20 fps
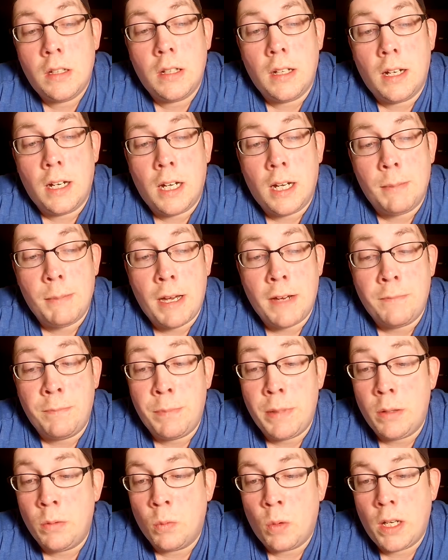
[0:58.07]
I've
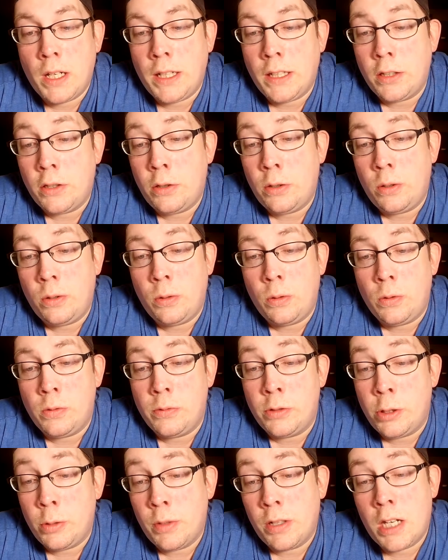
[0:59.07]
been wanting
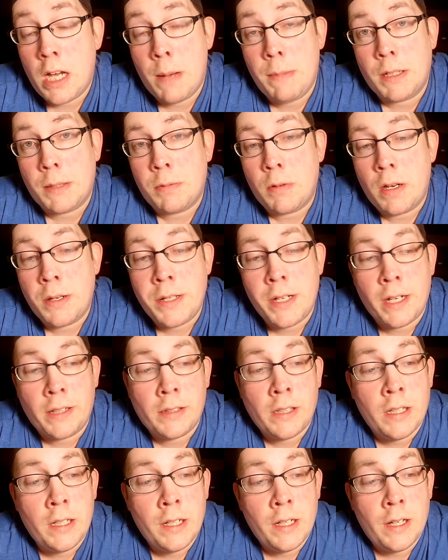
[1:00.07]
to do a comics project,
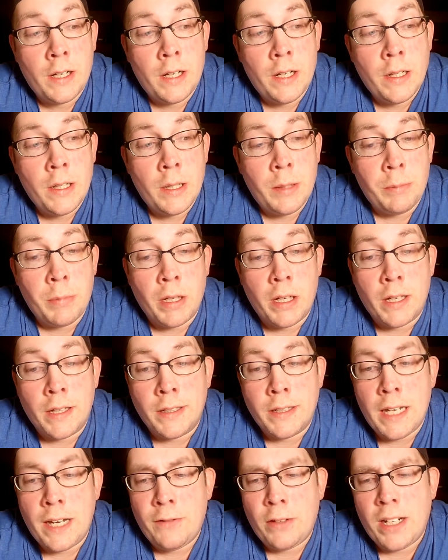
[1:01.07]

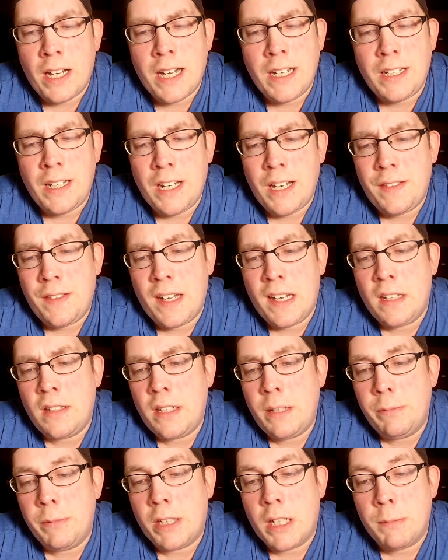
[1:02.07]
but every idea that I
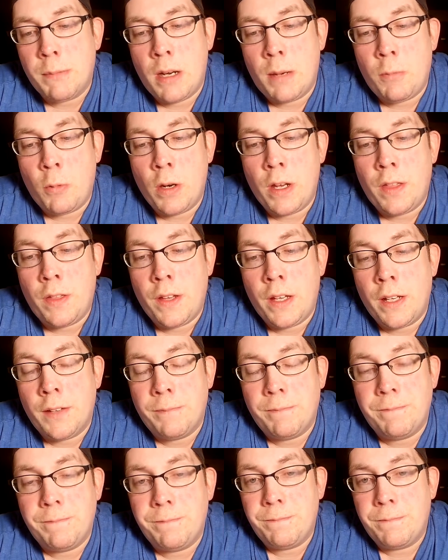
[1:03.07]
seemed to come up with that
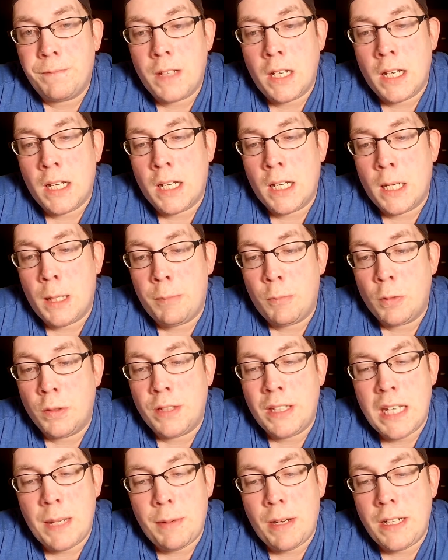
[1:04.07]

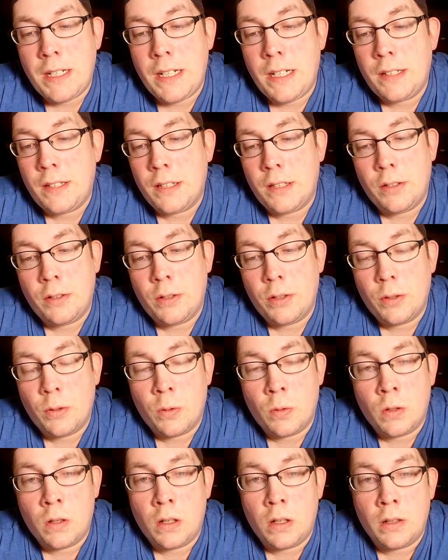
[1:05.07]
was semi-decent
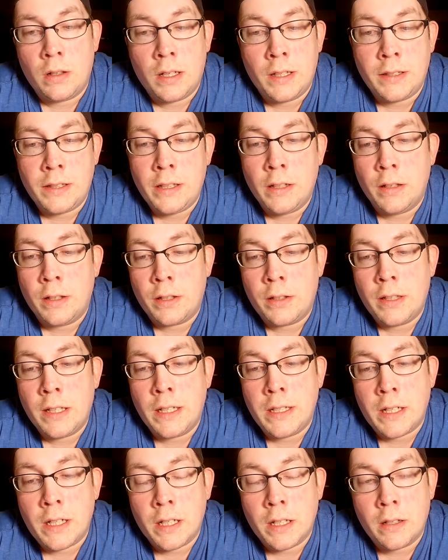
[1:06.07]
or a good
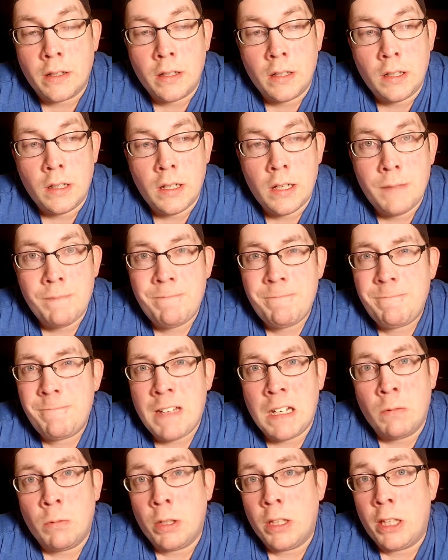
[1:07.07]
idea,
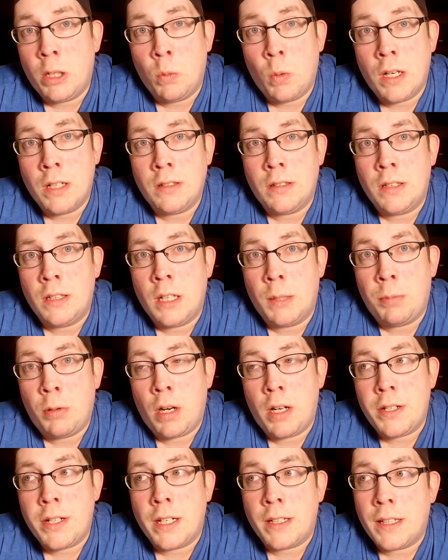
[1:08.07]
it really wasn't a
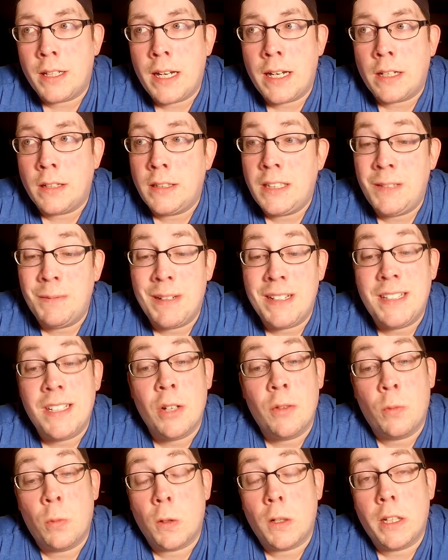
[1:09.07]
project that I could see
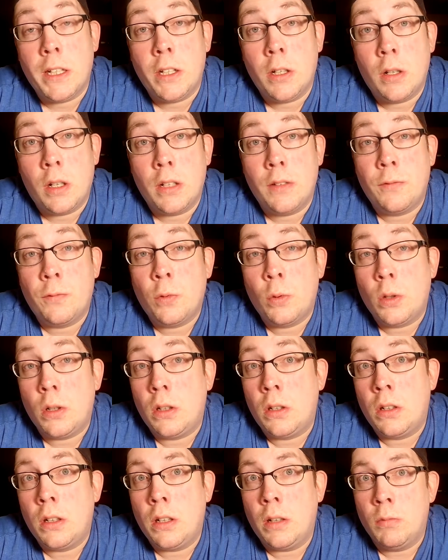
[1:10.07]
myself working on
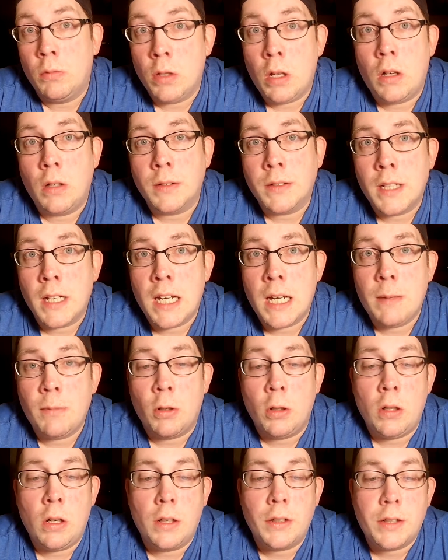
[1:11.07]
for a long time
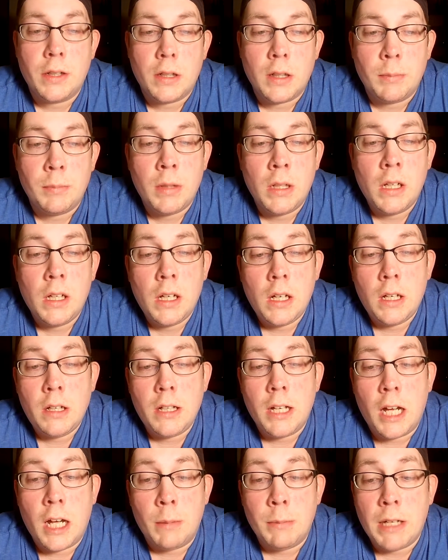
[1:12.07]
or long term.
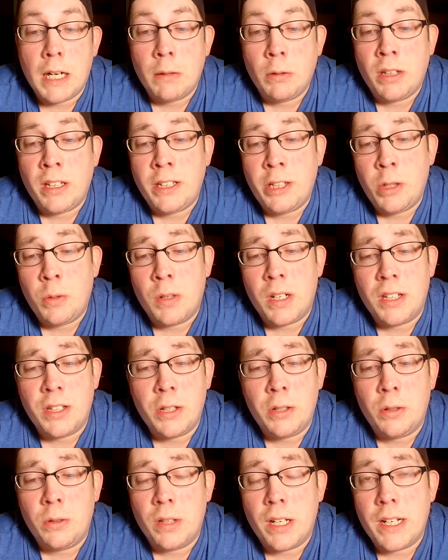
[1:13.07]
And I really do want to
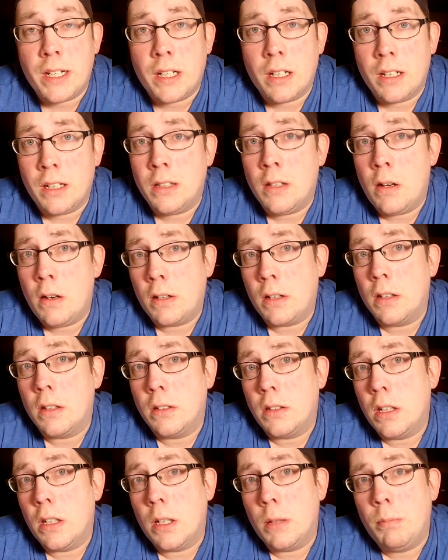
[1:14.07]
do like a longer
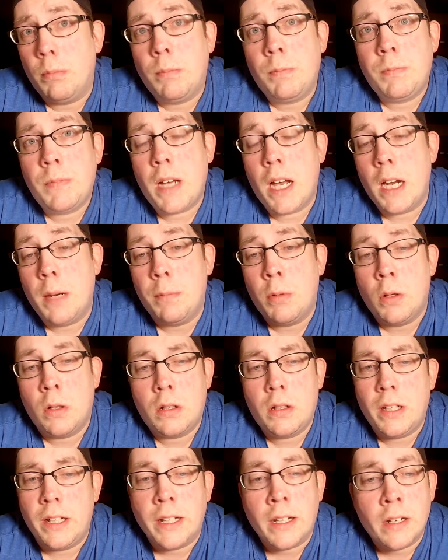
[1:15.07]
term kind of
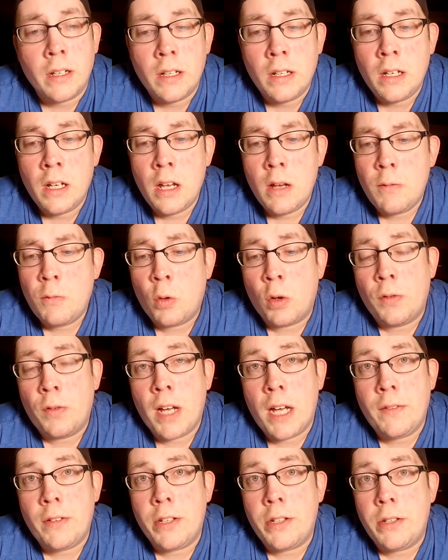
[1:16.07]
book, like 4 or
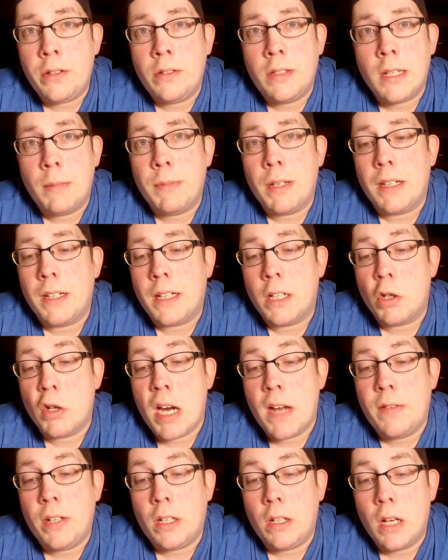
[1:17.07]
5 issues, something like a
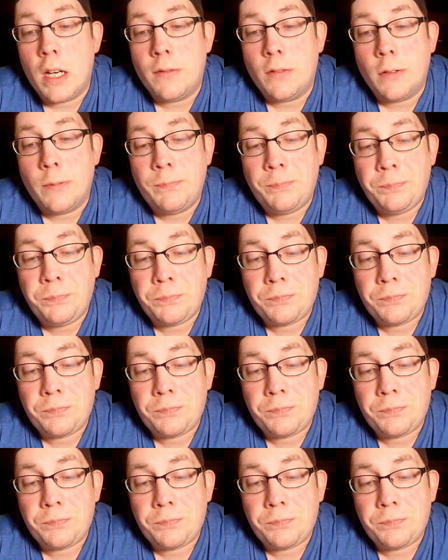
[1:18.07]
graphic novel.